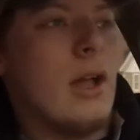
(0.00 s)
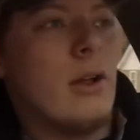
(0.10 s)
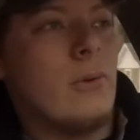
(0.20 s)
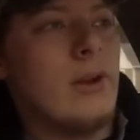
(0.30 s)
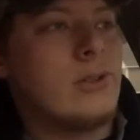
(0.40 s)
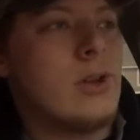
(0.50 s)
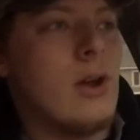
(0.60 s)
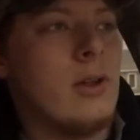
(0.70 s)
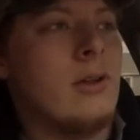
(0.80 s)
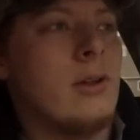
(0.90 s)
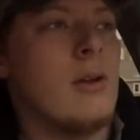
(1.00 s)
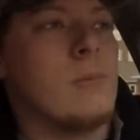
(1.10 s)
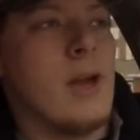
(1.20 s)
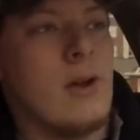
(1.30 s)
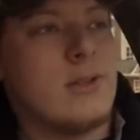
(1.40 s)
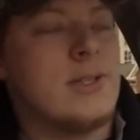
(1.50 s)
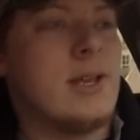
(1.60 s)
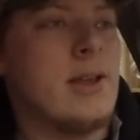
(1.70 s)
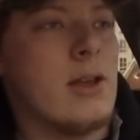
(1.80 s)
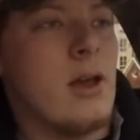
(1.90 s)
we are talking about
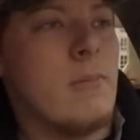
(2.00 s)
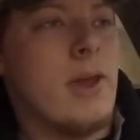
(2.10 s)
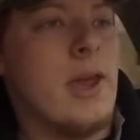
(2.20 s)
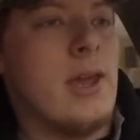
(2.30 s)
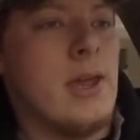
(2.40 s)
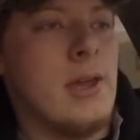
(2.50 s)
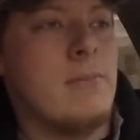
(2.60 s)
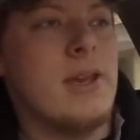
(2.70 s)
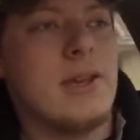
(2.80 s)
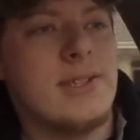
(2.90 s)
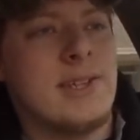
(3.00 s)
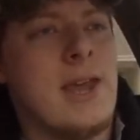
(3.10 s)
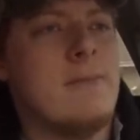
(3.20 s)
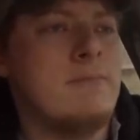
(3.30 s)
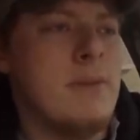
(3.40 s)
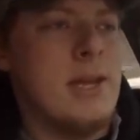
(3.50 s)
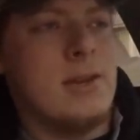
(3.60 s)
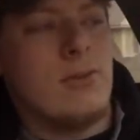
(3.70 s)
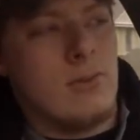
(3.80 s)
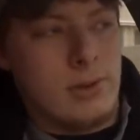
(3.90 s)
setting up a big escape meet
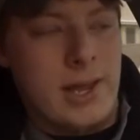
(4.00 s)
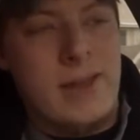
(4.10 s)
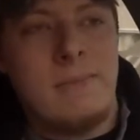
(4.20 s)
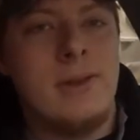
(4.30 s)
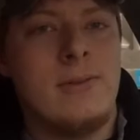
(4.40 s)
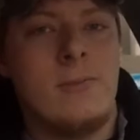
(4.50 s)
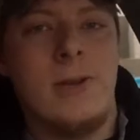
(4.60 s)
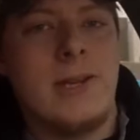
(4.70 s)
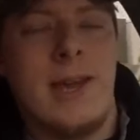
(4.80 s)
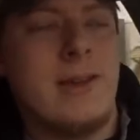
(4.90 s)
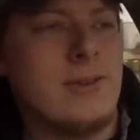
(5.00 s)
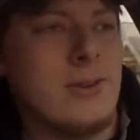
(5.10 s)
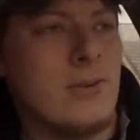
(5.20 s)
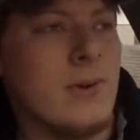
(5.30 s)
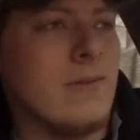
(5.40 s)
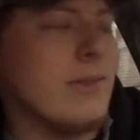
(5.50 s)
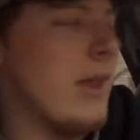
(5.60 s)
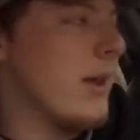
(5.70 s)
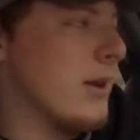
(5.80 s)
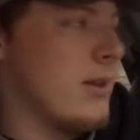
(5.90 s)
or camping weekend or whatever the
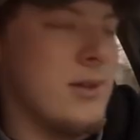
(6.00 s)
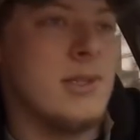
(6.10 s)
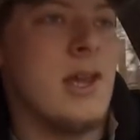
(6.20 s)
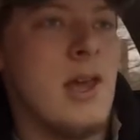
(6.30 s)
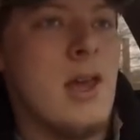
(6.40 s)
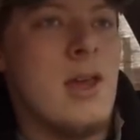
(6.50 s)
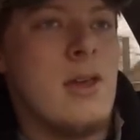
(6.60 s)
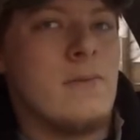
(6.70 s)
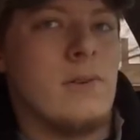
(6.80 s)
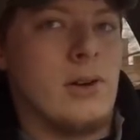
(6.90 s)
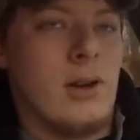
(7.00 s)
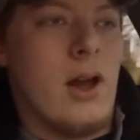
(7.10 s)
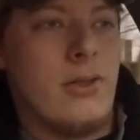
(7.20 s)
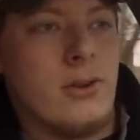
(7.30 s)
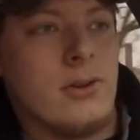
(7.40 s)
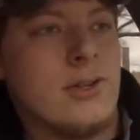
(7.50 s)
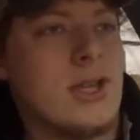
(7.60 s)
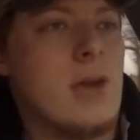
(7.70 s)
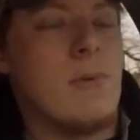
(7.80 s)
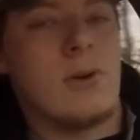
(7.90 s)
heck it is for other
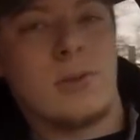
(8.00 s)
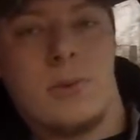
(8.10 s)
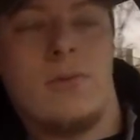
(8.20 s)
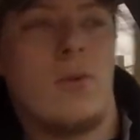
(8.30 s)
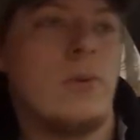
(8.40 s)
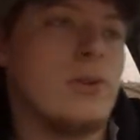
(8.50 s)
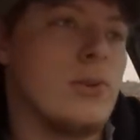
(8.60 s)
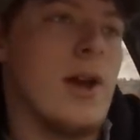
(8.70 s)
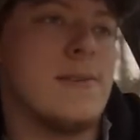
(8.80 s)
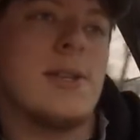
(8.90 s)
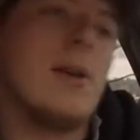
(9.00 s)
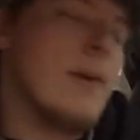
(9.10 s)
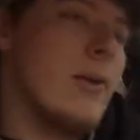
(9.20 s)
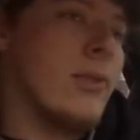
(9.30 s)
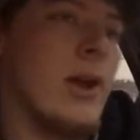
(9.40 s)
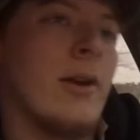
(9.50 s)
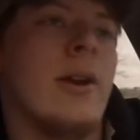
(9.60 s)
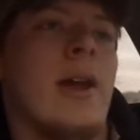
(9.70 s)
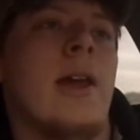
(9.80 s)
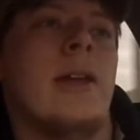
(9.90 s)
escape owners with four-wheel drives to come out there
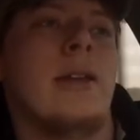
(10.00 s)
and,